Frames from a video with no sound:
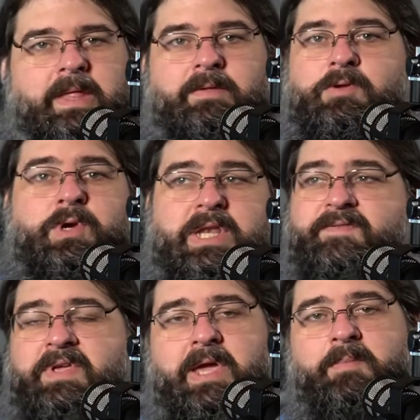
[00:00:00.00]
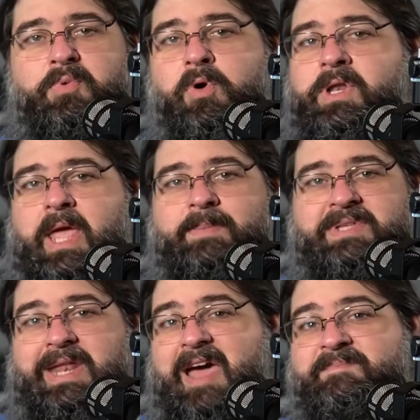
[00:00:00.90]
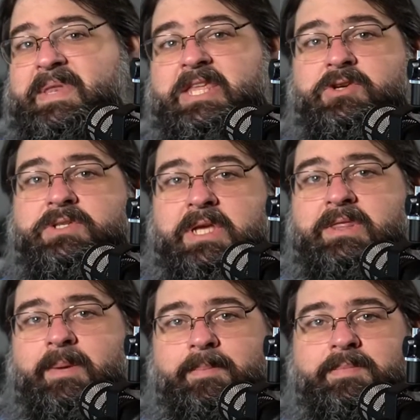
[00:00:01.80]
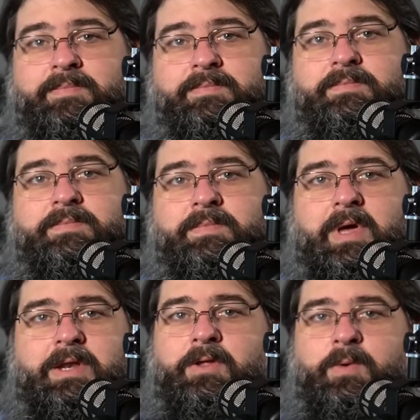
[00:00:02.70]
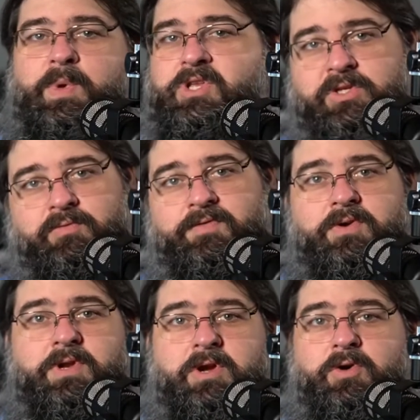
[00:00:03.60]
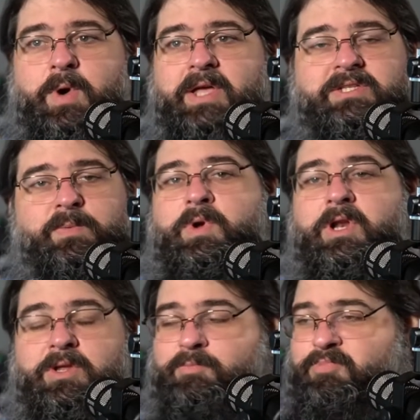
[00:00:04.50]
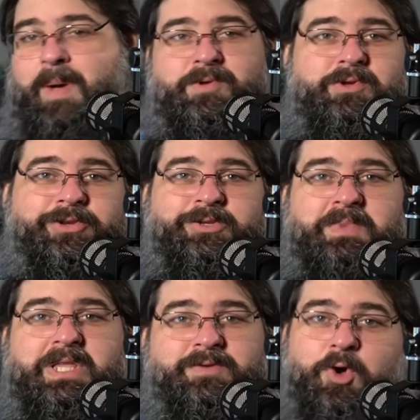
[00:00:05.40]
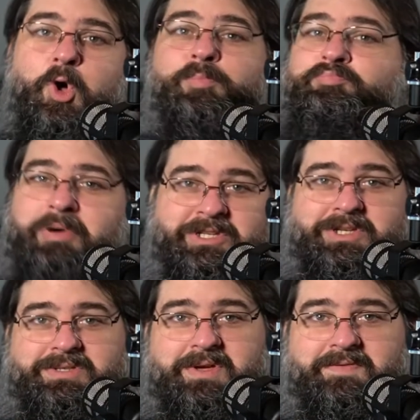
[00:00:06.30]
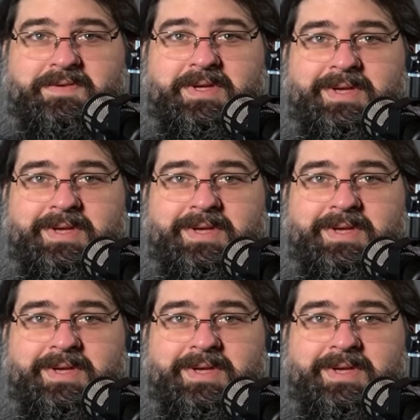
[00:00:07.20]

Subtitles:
You can even get board games that have miniatures in them. I know that we just reviewed HeroQuest, and we're going to probably use those minis for a whole bunch of stuff.